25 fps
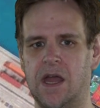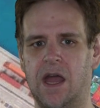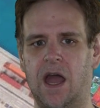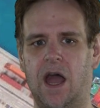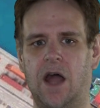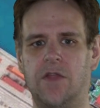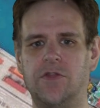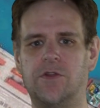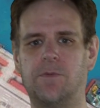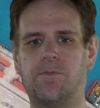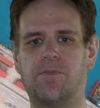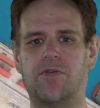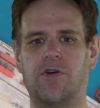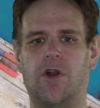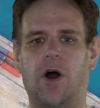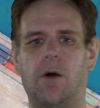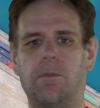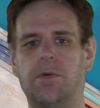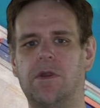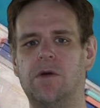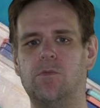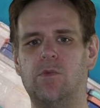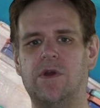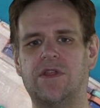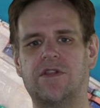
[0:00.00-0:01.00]
And the
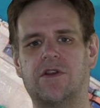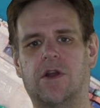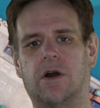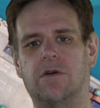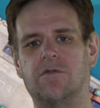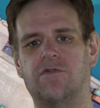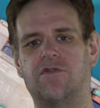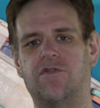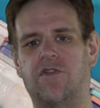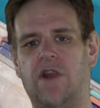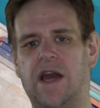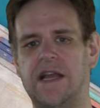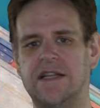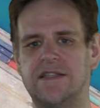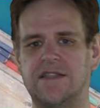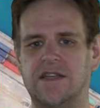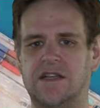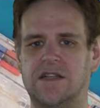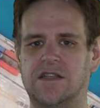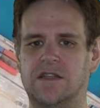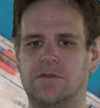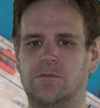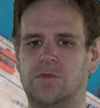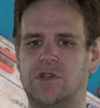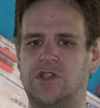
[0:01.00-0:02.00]
problem with
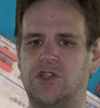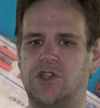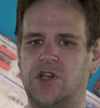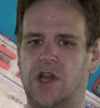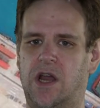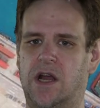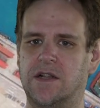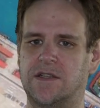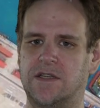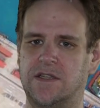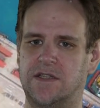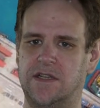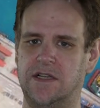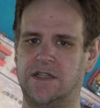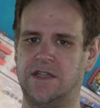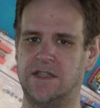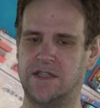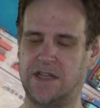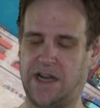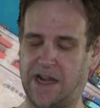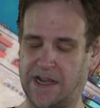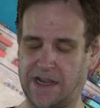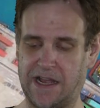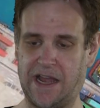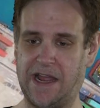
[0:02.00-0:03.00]
conflating them with charter cities,
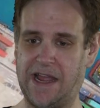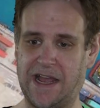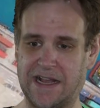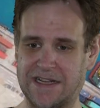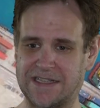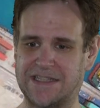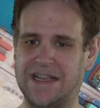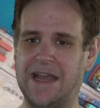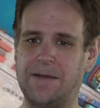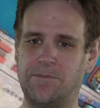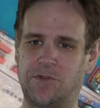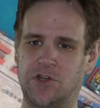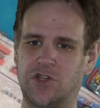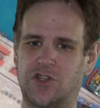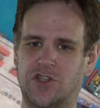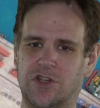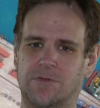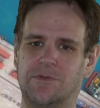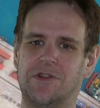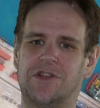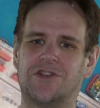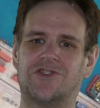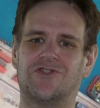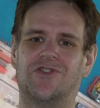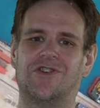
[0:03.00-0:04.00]
and I, I accept that some
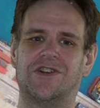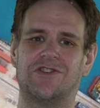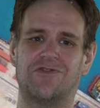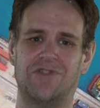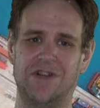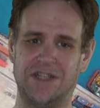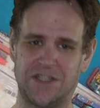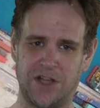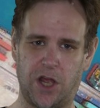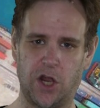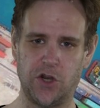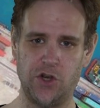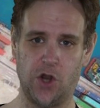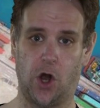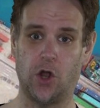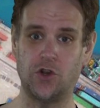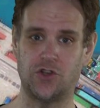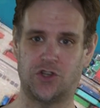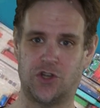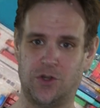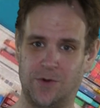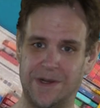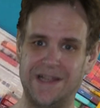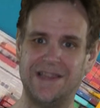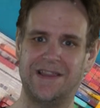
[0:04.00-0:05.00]
of the strongest witness are not
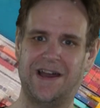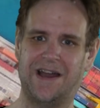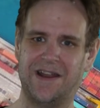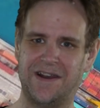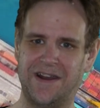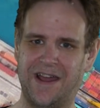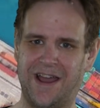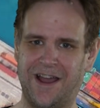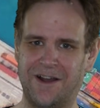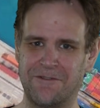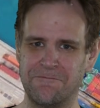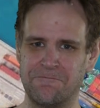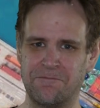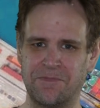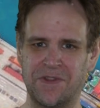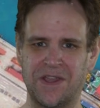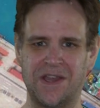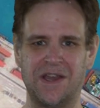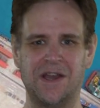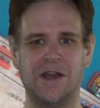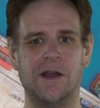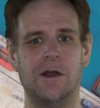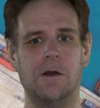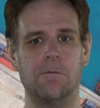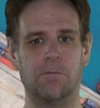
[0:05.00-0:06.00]
doing that now,
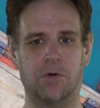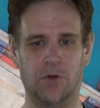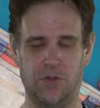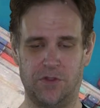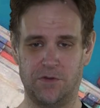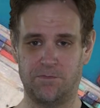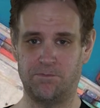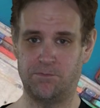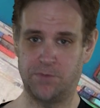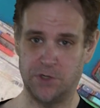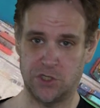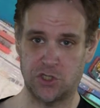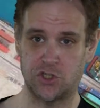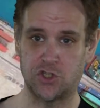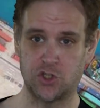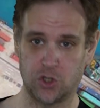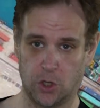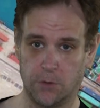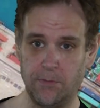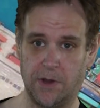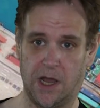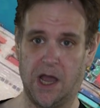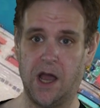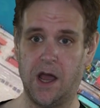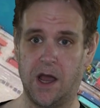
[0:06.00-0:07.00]
but the, that
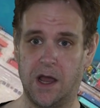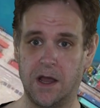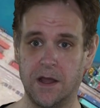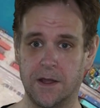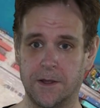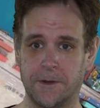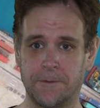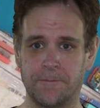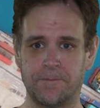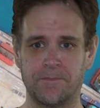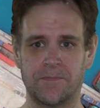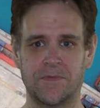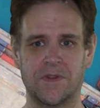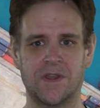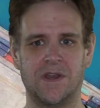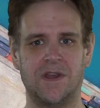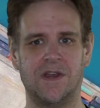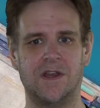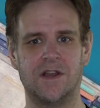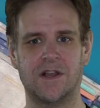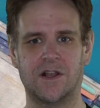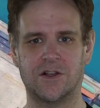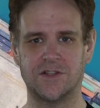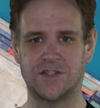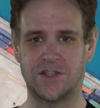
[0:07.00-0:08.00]
some are,
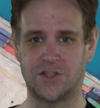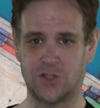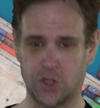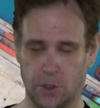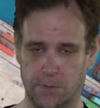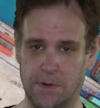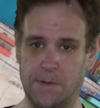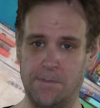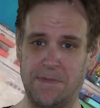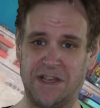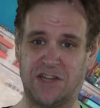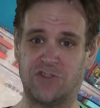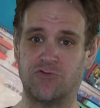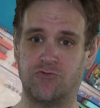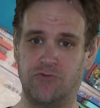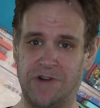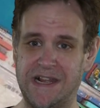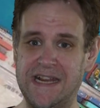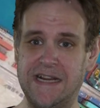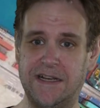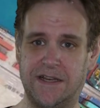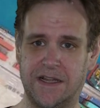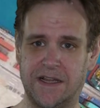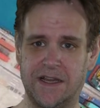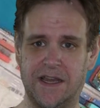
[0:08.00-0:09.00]
because some are
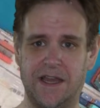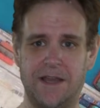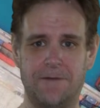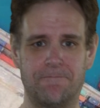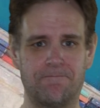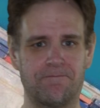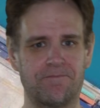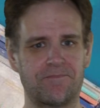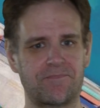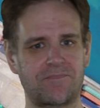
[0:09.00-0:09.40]
misreading it.